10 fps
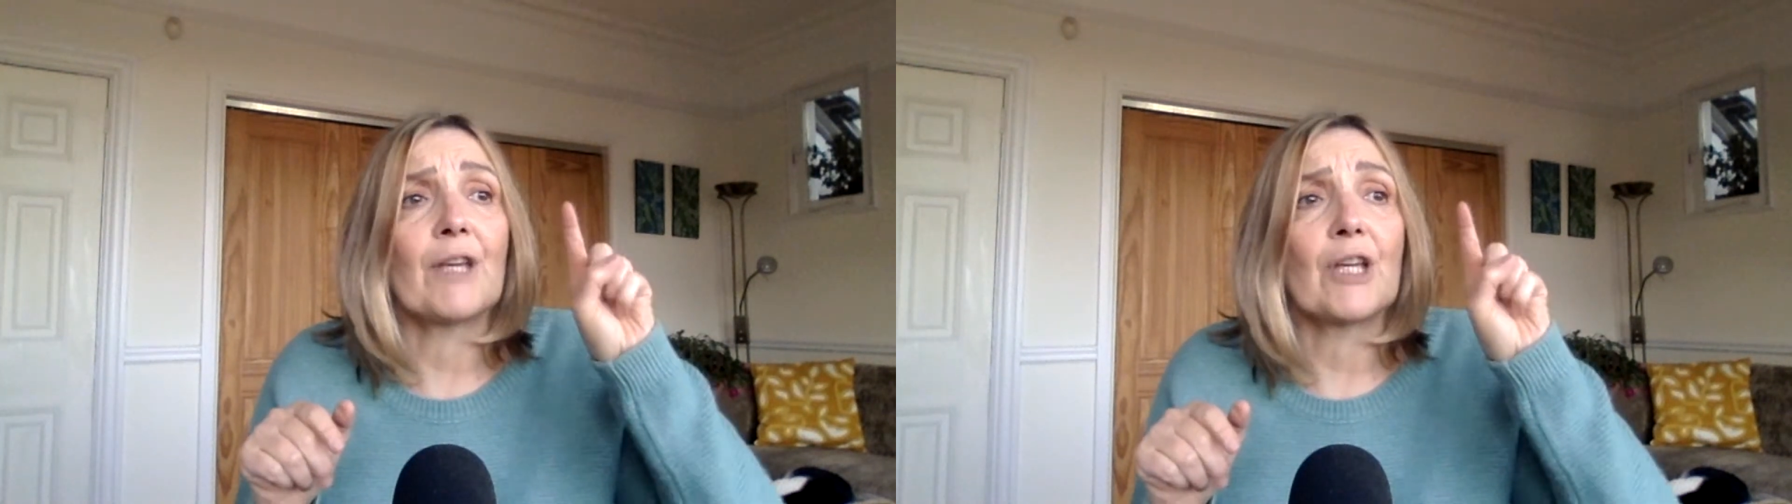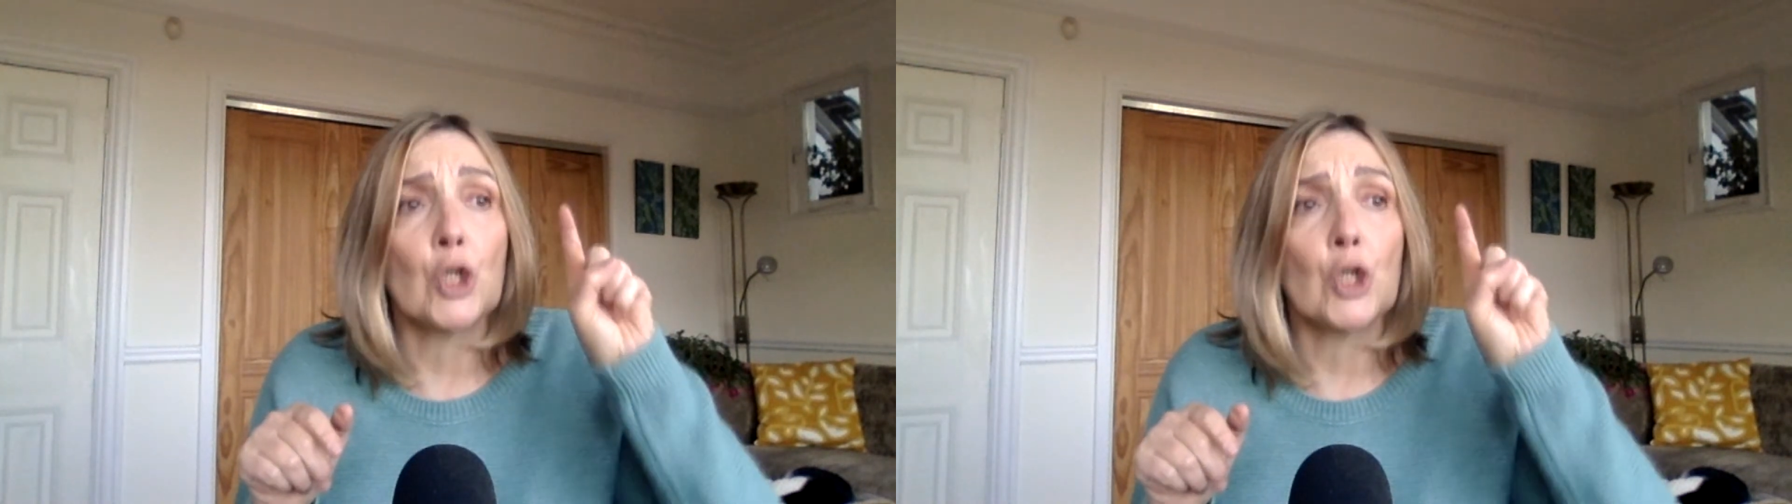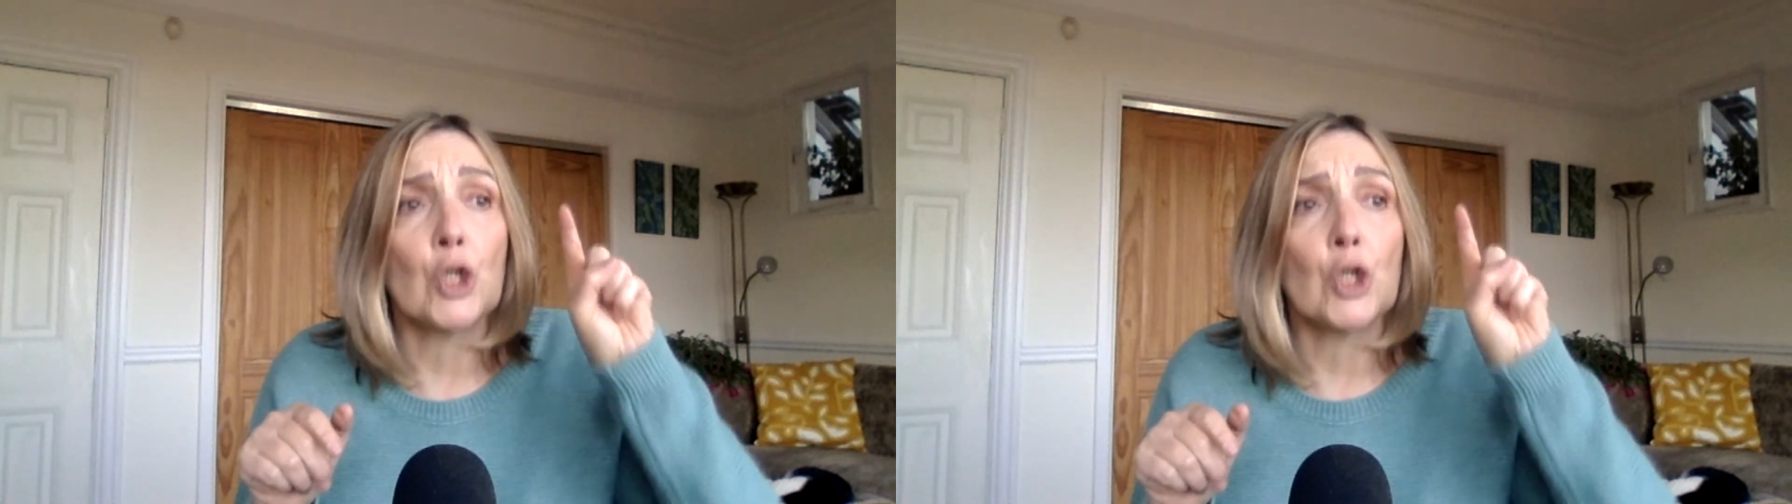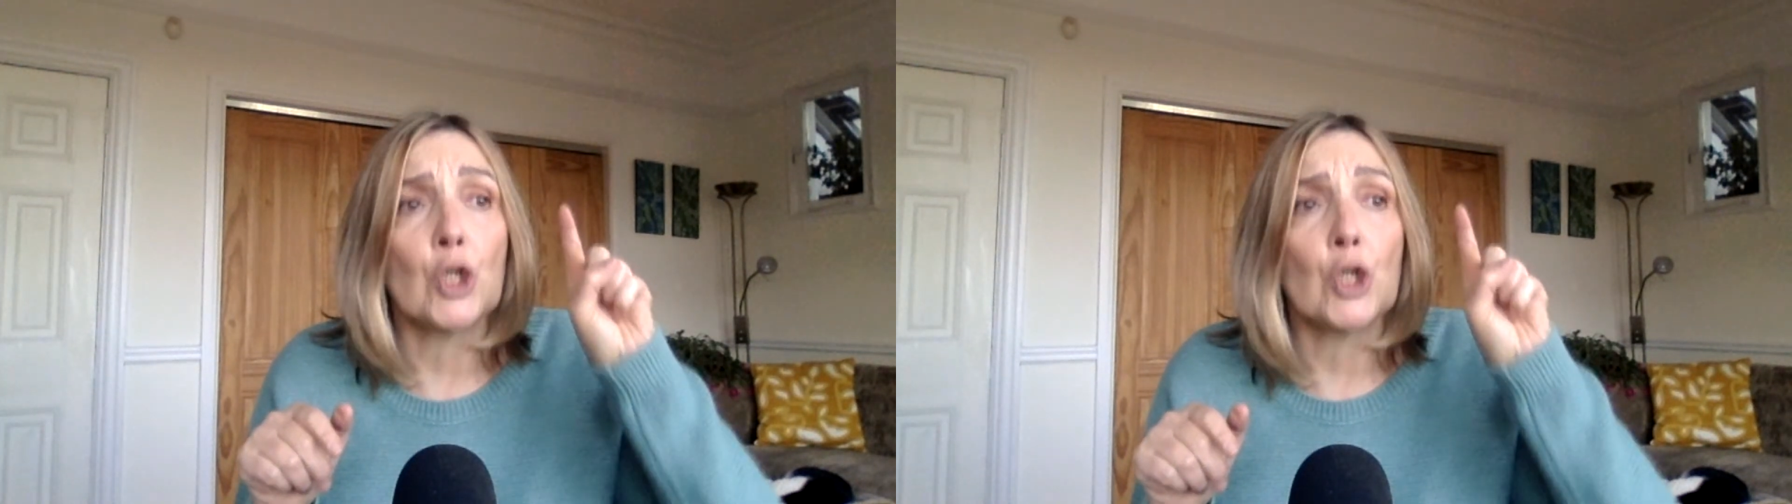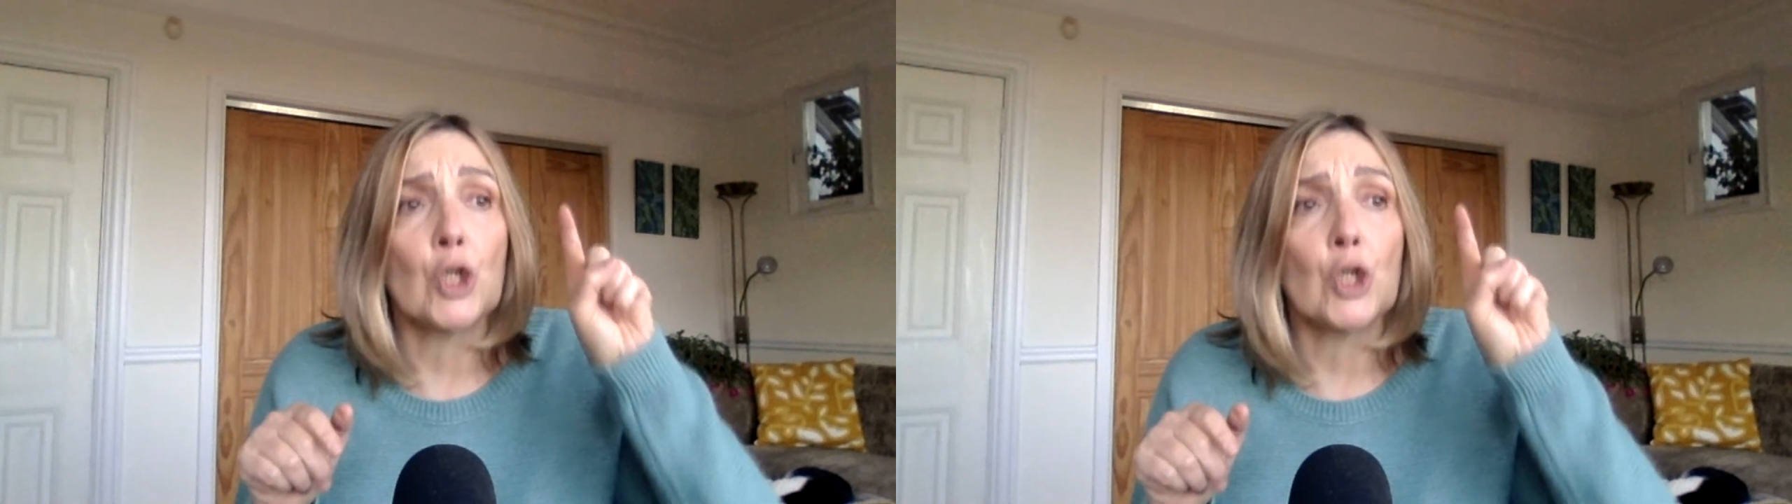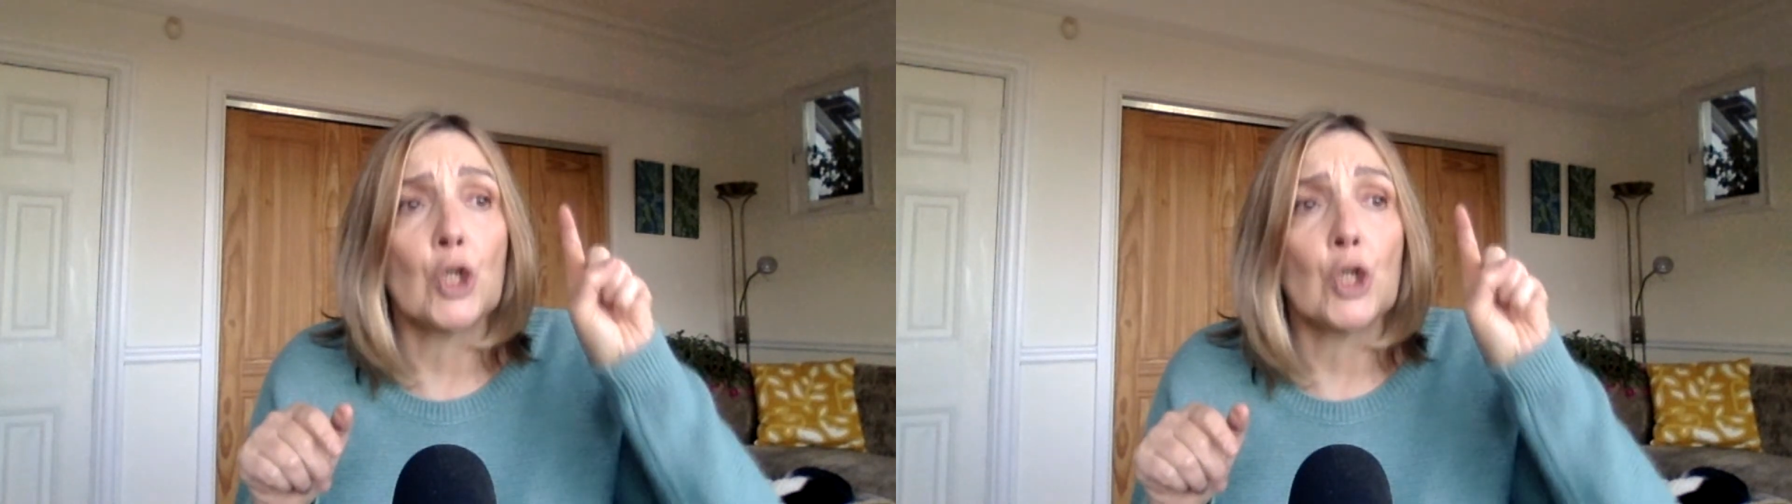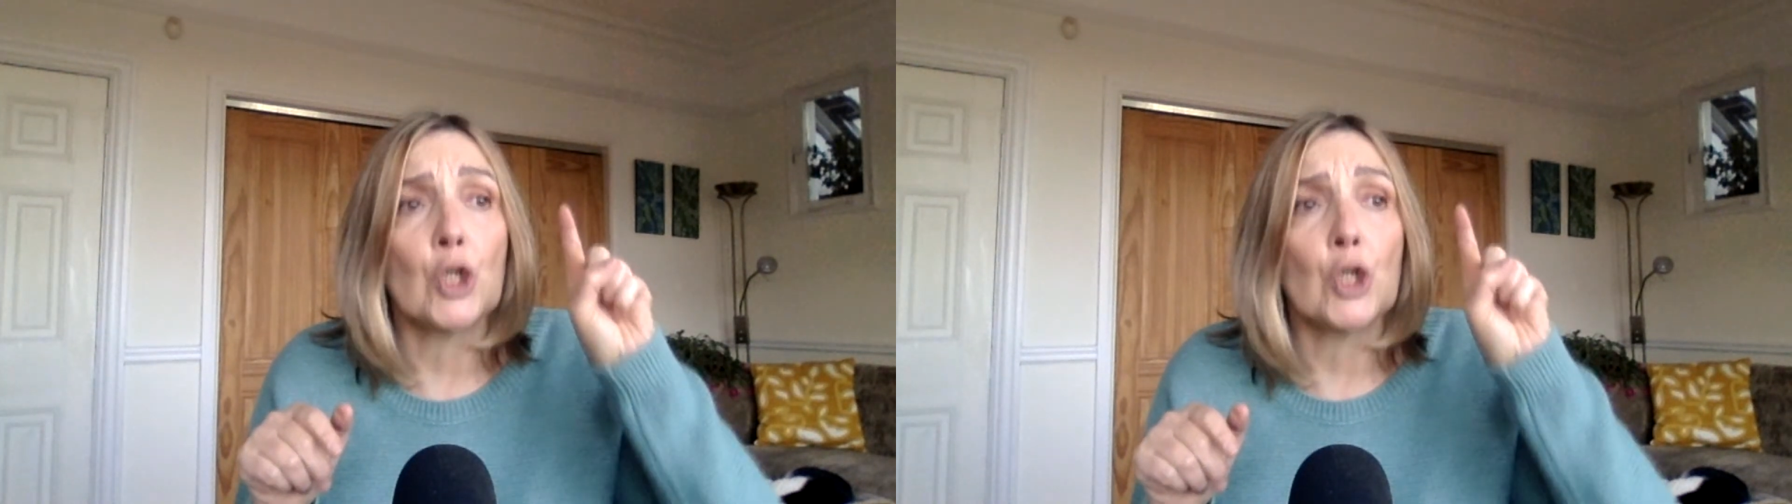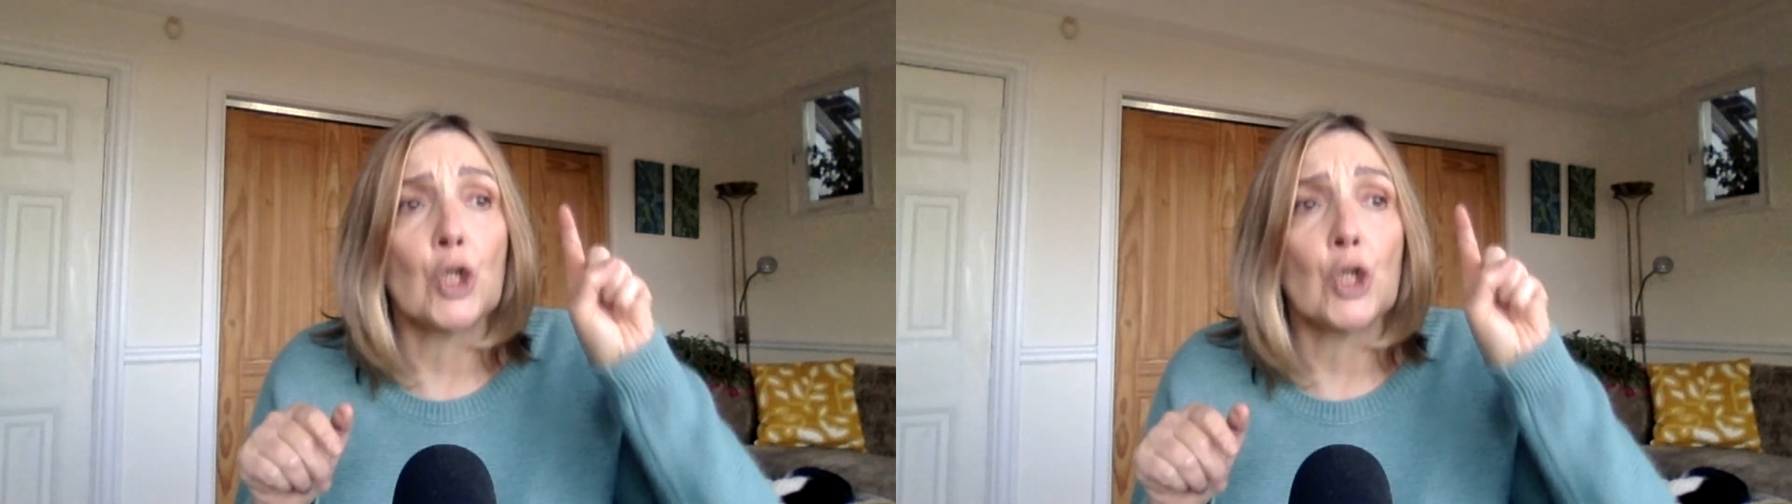you're the victim, then